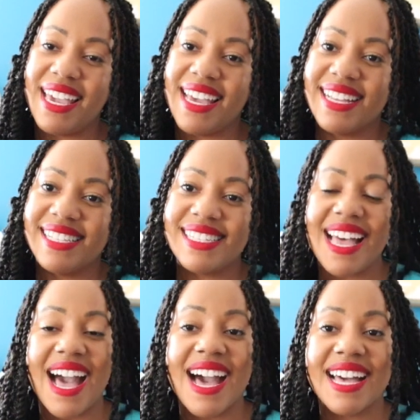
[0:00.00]
And
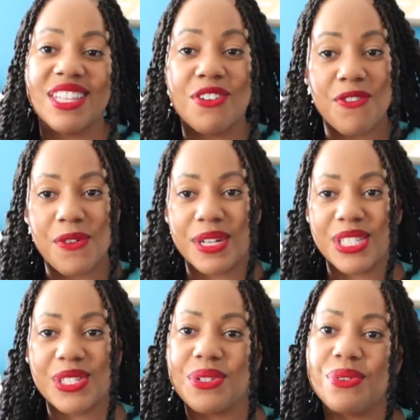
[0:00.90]
I look
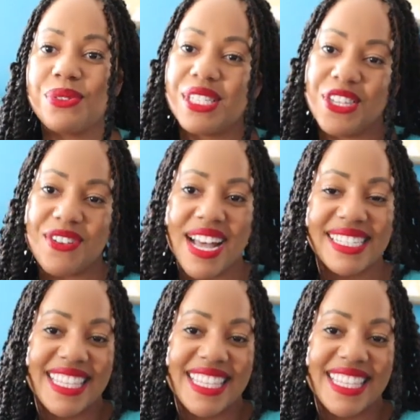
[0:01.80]
forward to seeing you guys